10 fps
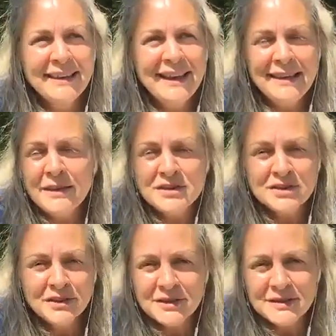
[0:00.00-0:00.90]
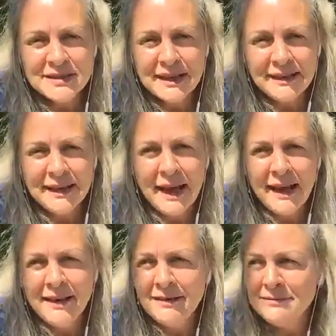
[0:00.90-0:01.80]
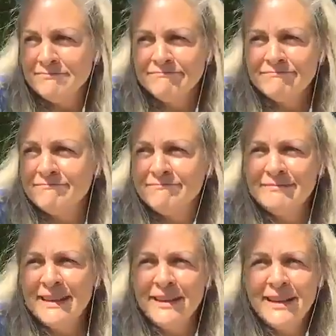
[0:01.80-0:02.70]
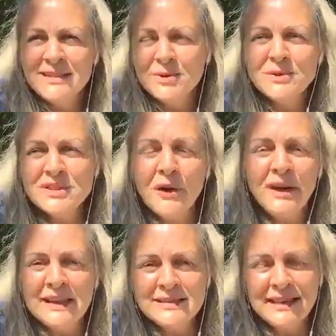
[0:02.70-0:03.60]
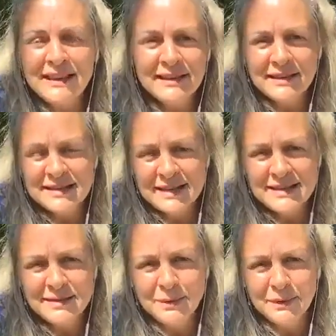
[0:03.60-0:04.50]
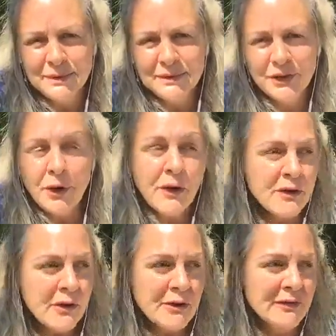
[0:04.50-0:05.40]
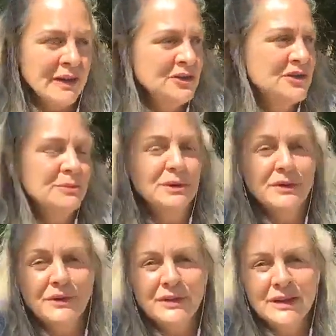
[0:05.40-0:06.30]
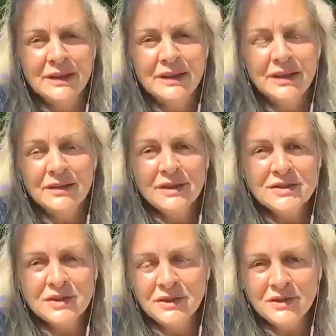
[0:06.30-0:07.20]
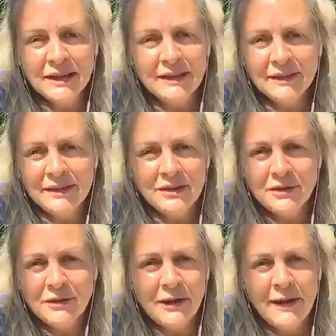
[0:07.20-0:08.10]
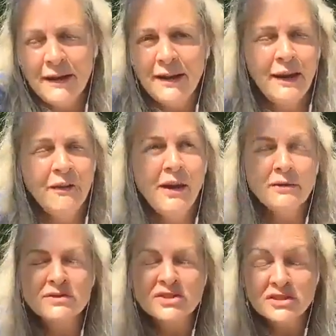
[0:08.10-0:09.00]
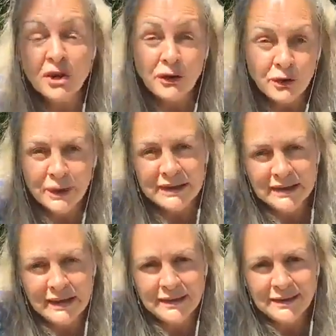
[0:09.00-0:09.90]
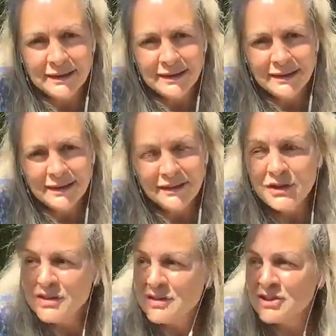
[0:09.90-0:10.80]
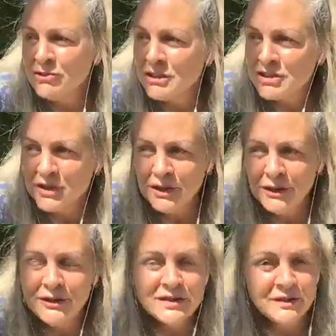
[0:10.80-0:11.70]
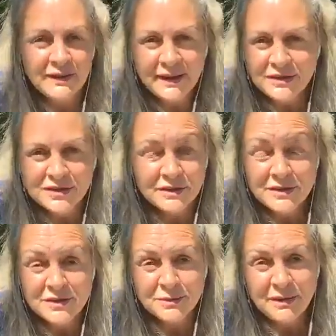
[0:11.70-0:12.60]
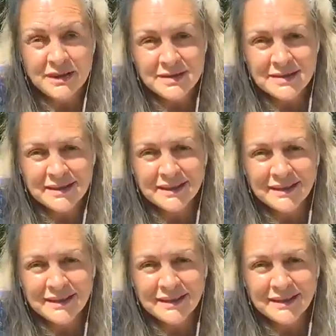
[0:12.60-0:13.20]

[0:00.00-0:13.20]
in the dirt, and it's all so easily and accessible. Grow your own vegetables. You can turn your health around so quickly if you just return to nature as your medicine.